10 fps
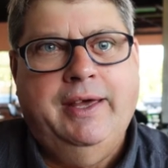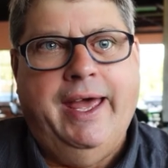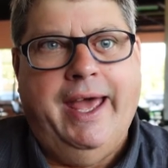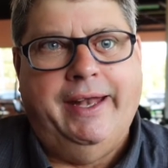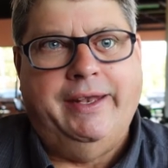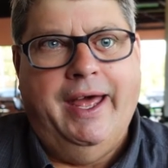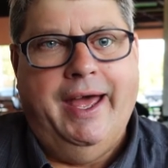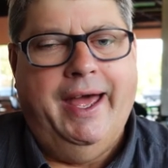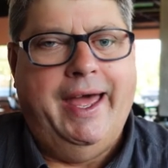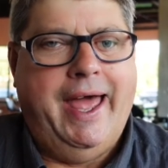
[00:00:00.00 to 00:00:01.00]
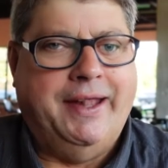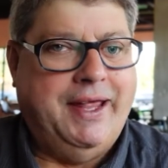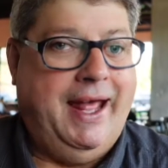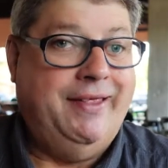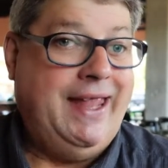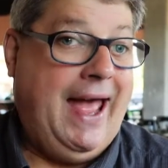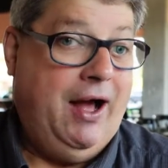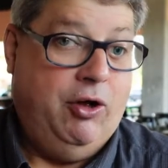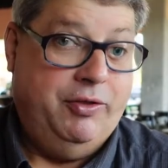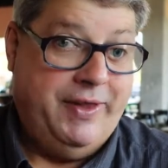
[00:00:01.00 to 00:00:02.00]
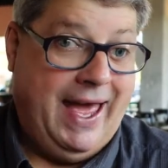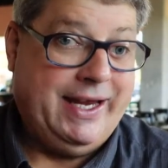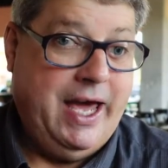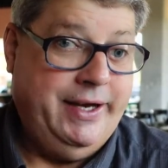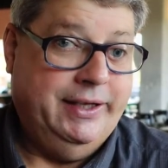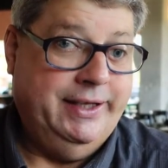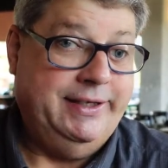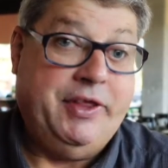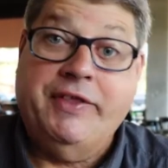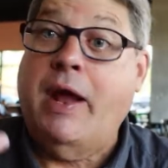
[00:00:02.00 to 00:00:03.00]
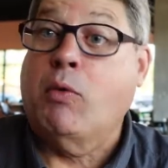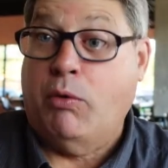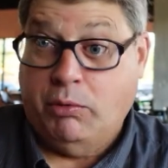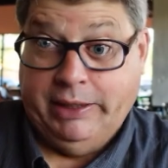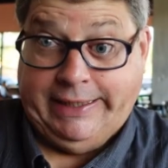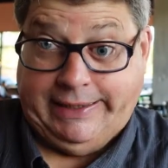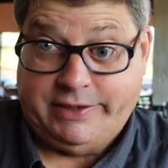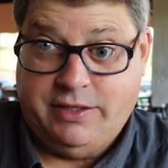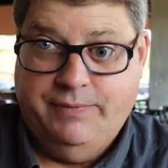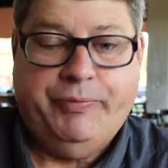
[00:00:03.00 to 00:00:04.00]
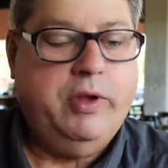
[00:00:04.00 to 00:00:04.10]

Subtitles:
And now that kind of leads, then they were released,